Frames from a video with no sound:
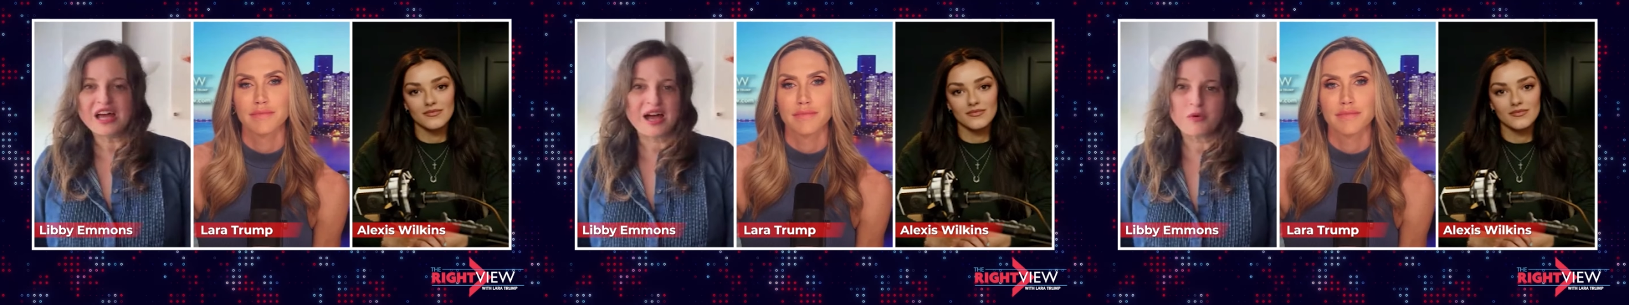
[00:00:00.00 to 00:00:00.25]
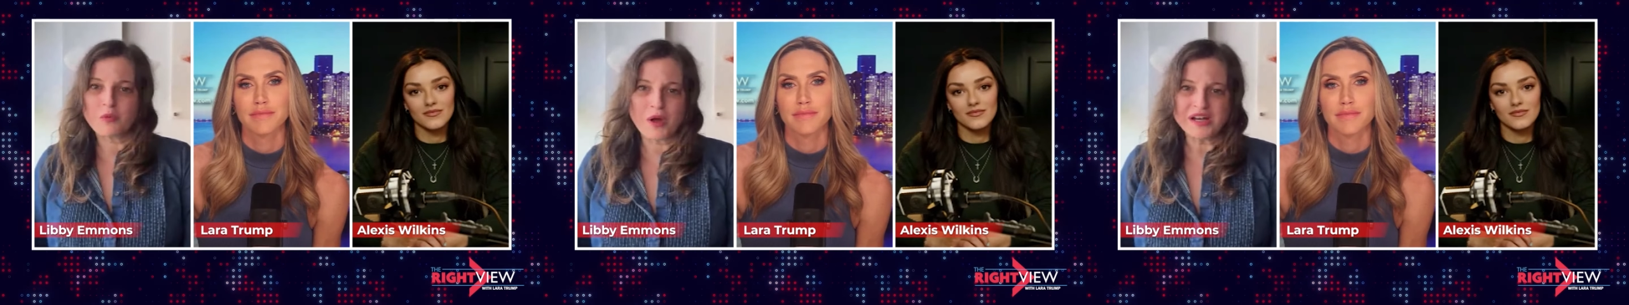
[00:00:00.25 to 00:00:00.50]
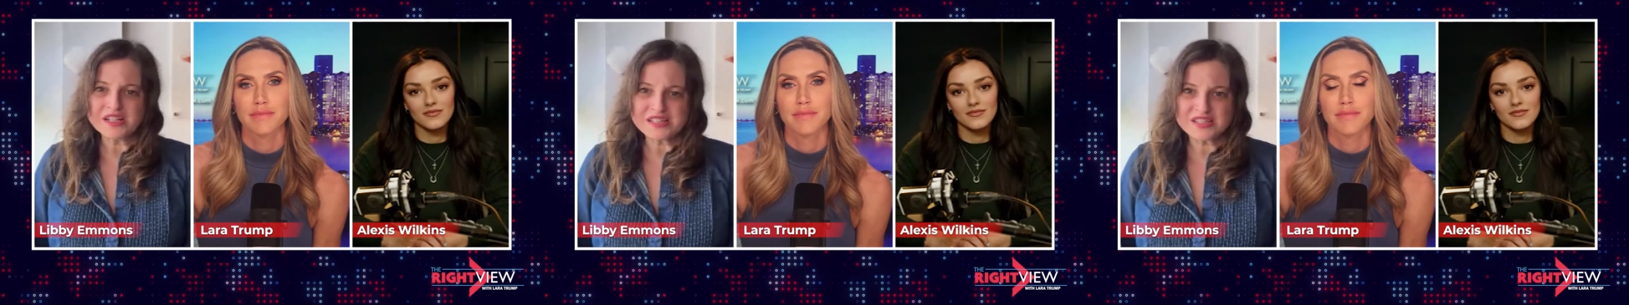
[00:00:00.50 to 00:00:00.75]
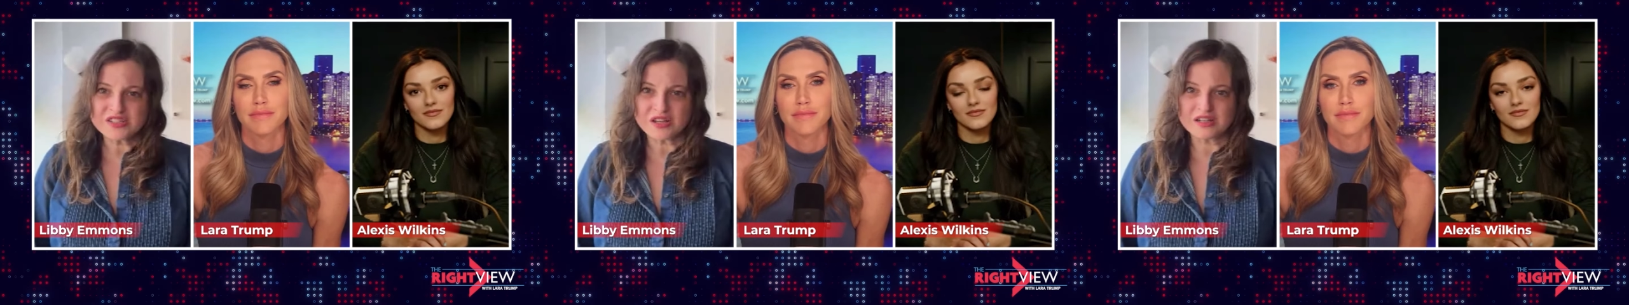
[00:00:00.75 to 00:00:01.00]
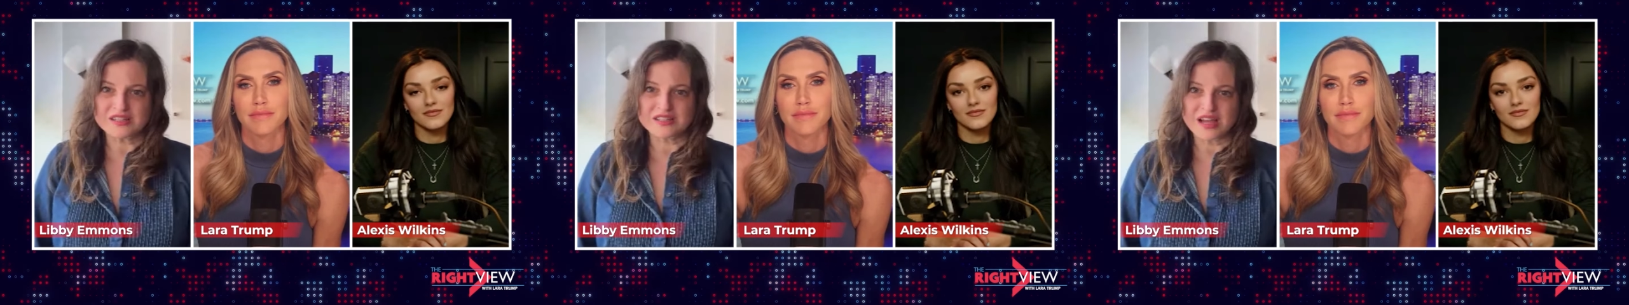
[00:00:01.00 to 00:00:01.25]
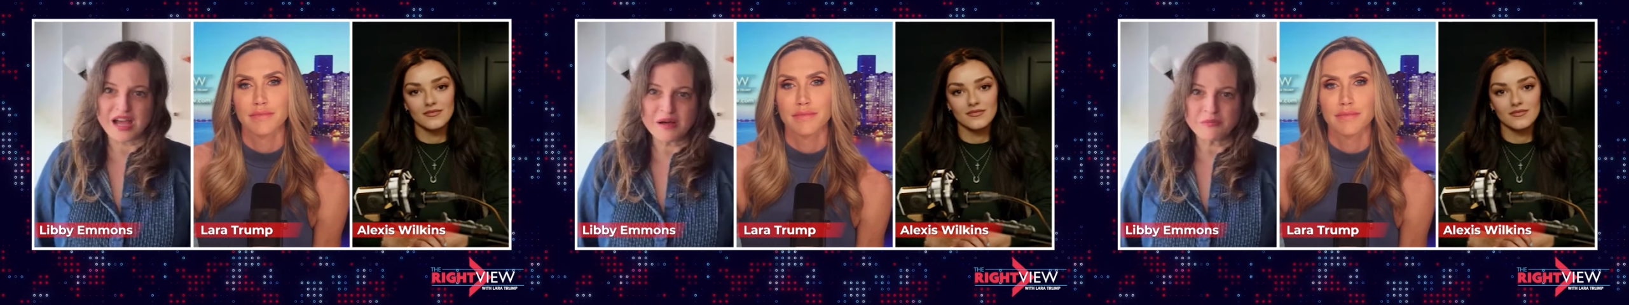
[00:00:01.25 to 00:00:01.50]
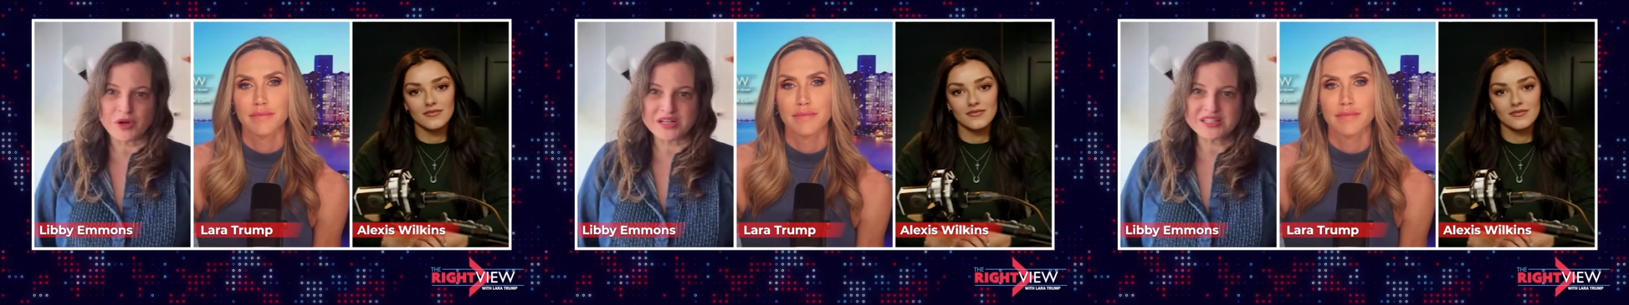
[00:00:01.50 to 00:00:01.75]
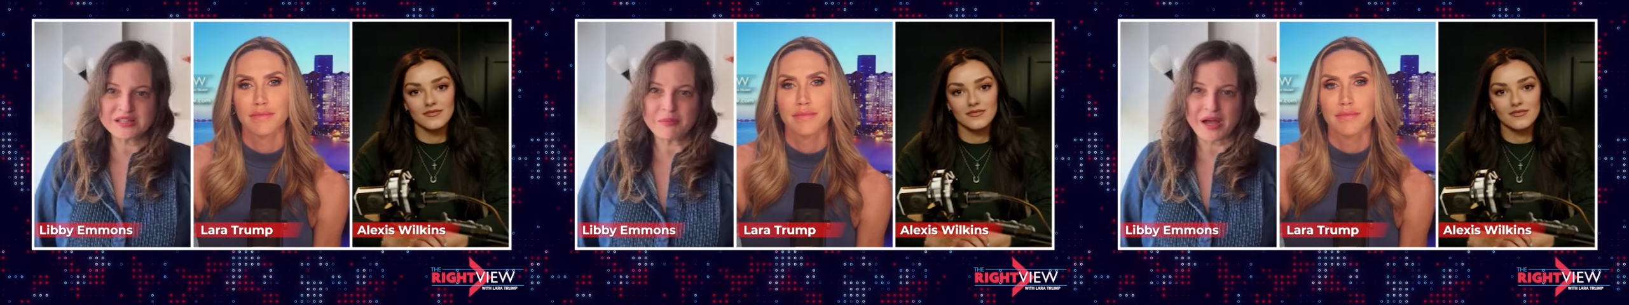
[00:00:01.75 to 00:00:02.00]
Speaker 1: Uh, when is this going to stop?
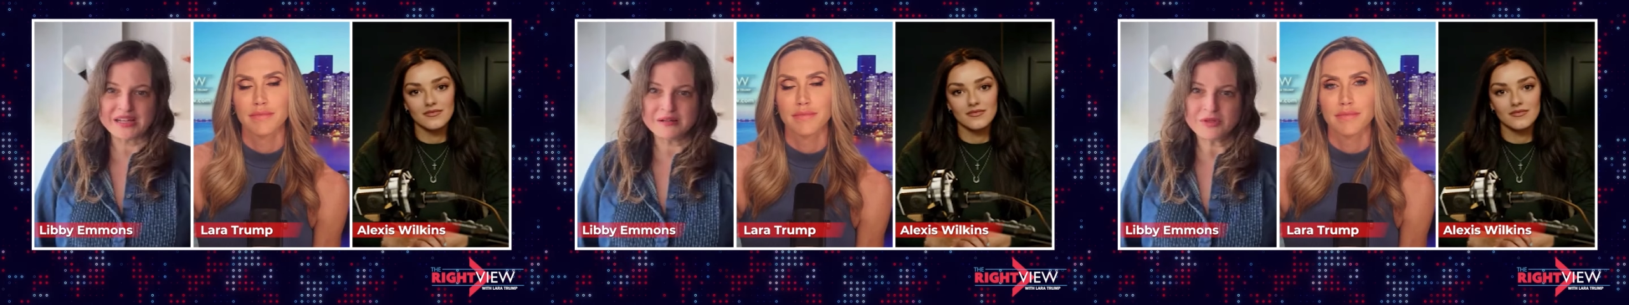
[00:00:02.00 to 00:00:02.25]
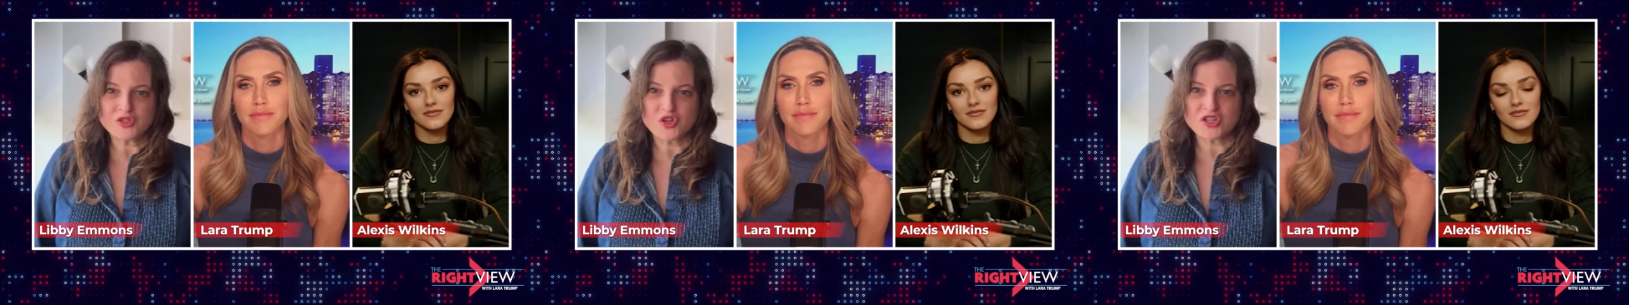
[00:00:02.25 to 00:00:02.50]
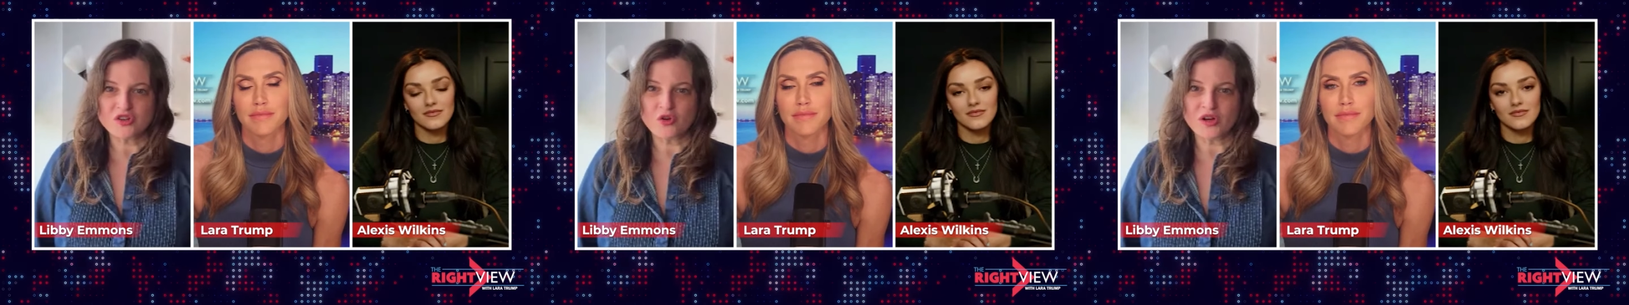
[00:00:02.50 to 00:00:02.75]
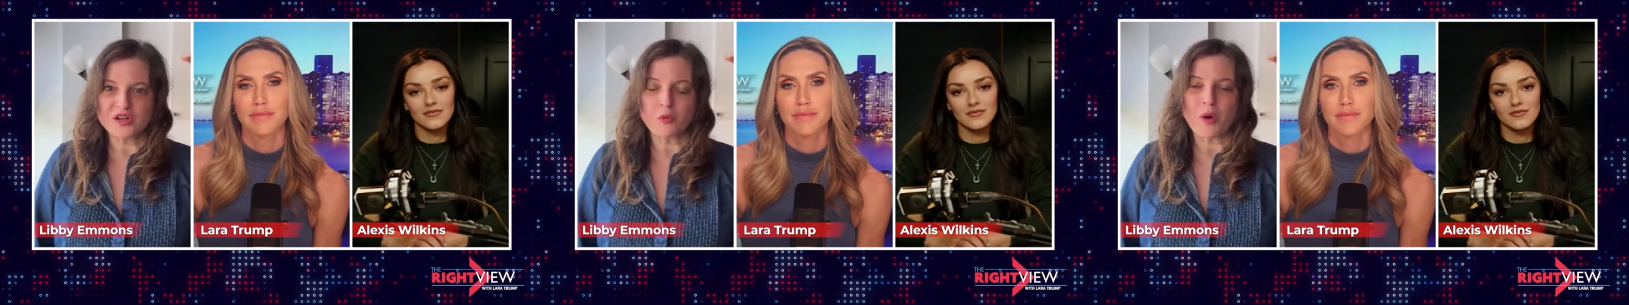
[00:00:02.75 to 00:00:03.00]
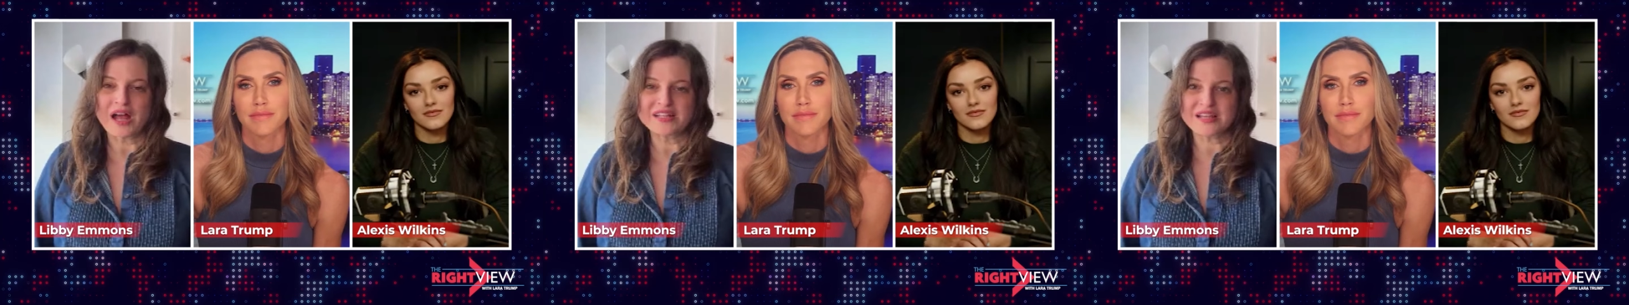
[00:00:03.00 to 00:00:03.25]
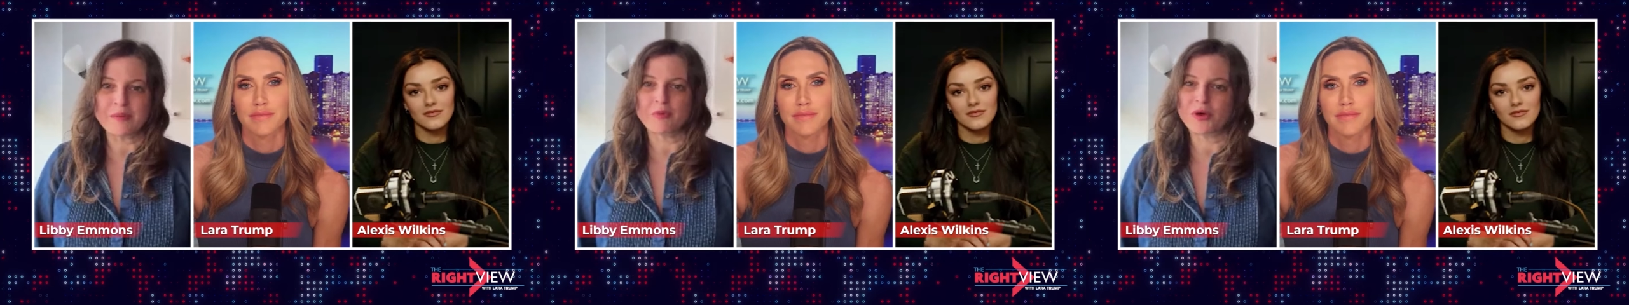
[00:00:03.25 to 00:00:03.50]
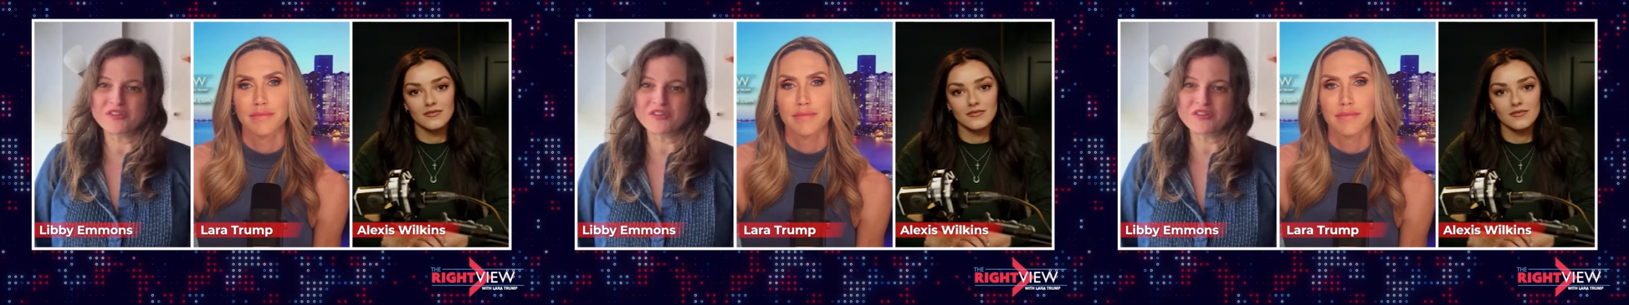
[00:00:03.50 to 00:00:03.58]
When is the Biden administration going to wise up?